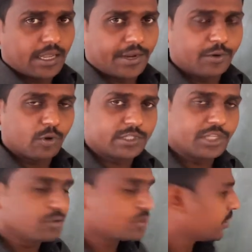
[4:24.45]
And one
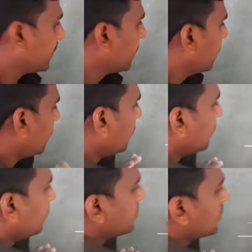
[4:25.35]
thing you should remember,
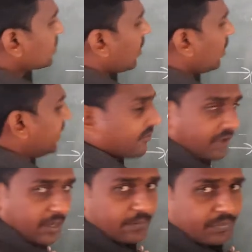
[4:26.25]
this is called
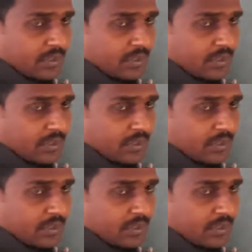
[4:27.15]
DFA,